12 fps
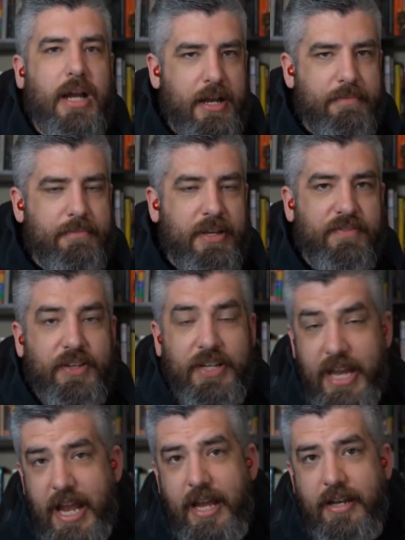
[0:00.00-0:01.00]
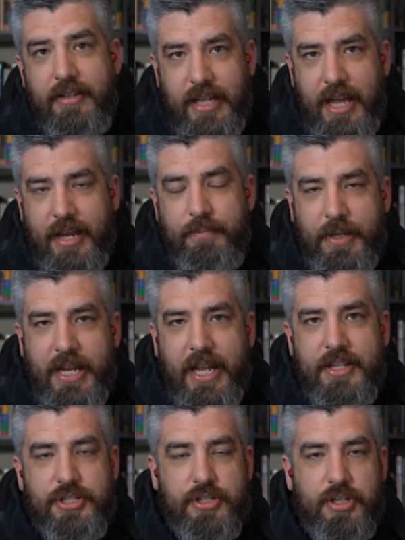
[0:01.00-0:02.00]
Um, if you can't, that
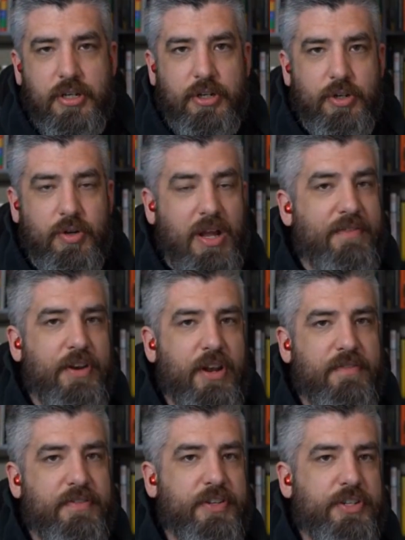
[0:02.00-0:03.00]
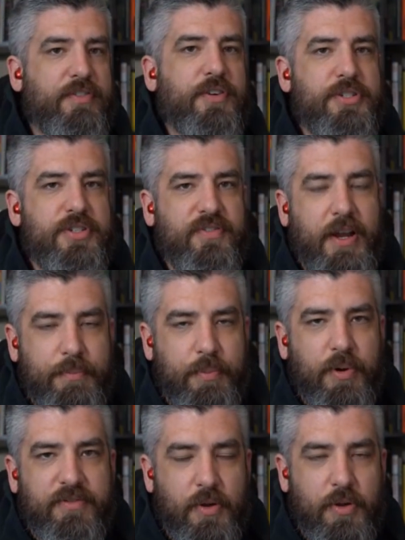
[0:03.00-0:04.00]
begins to you don't have enough of a diversified
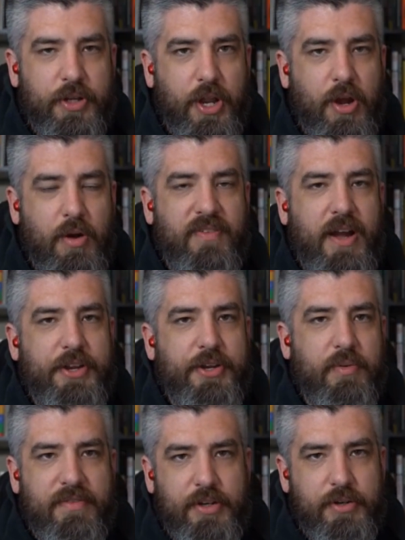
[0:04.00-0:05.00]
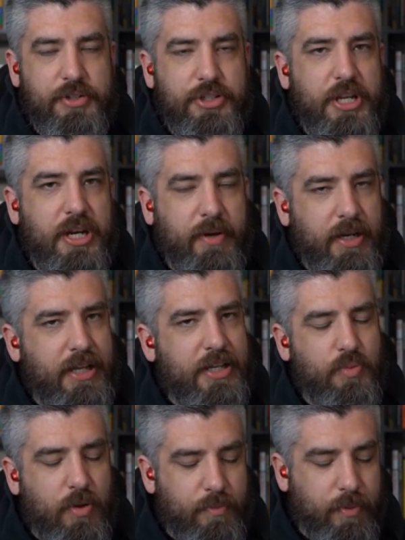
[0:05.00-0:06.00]
portfolio of how your revenue is generated.
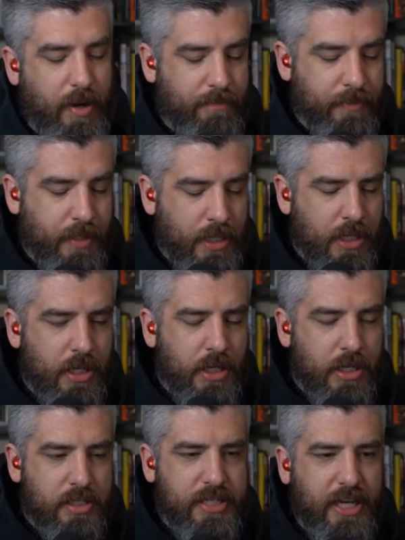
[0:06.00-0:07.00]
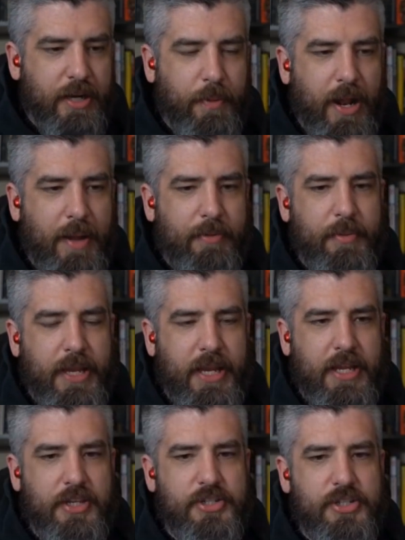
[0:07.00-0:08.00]
That's one problem. The second problem
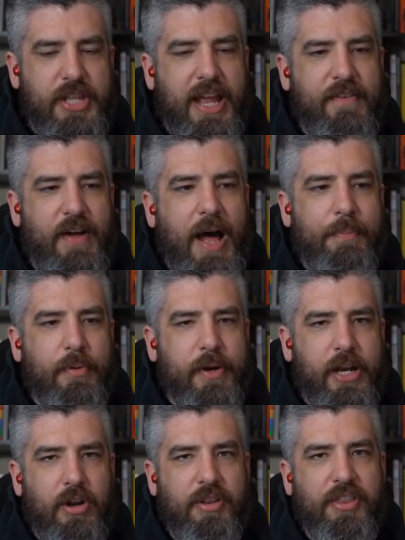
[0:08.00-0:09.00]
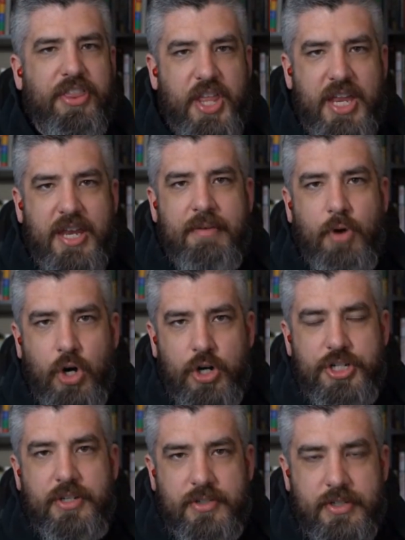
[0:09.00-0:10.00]
is they have operated on thin
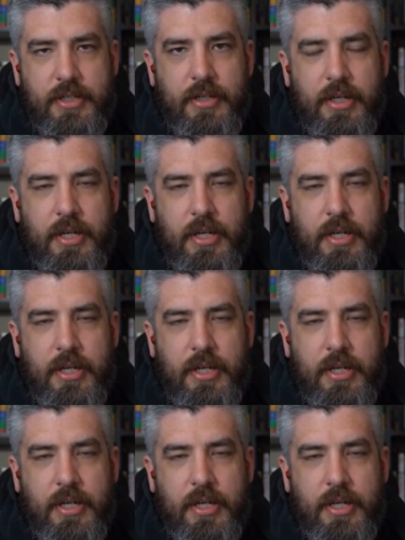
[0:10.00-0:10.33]
margins.